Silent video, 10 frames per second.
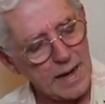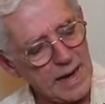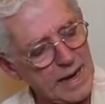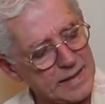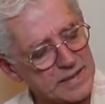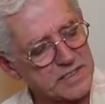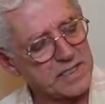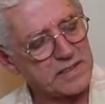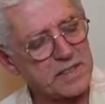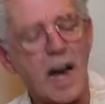and it's
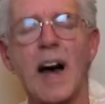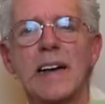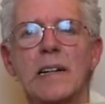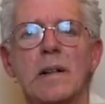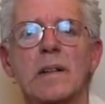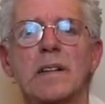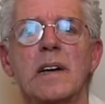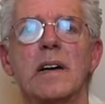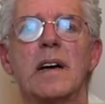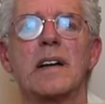entitled
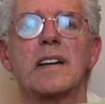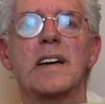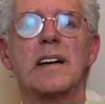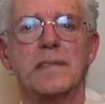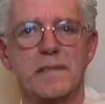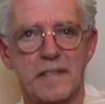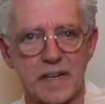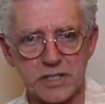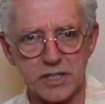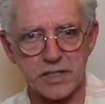
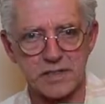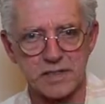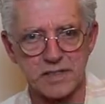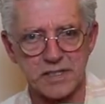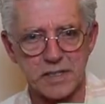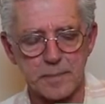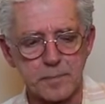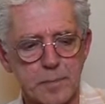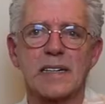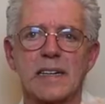Convictions.
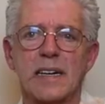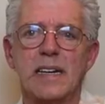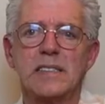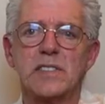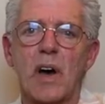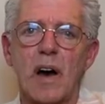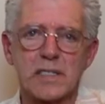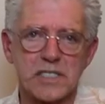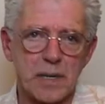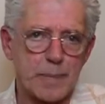He
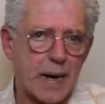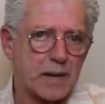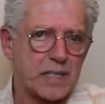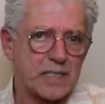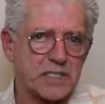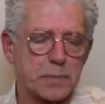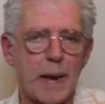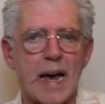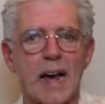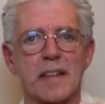talks about his
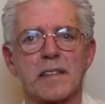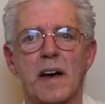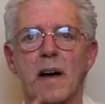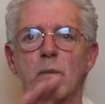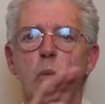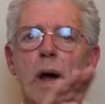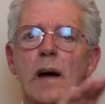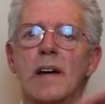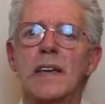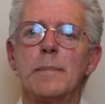path of
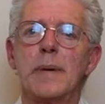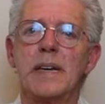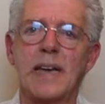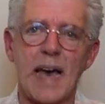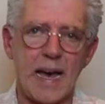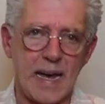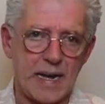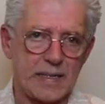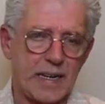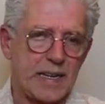where he
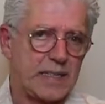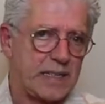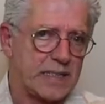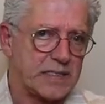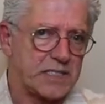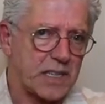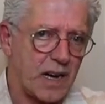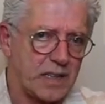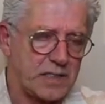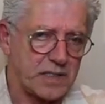began in his
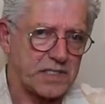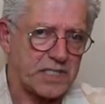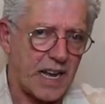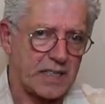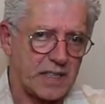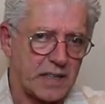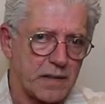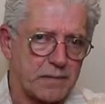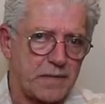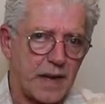understanding
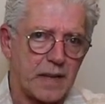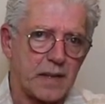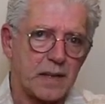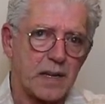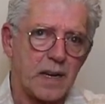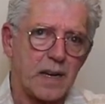of faith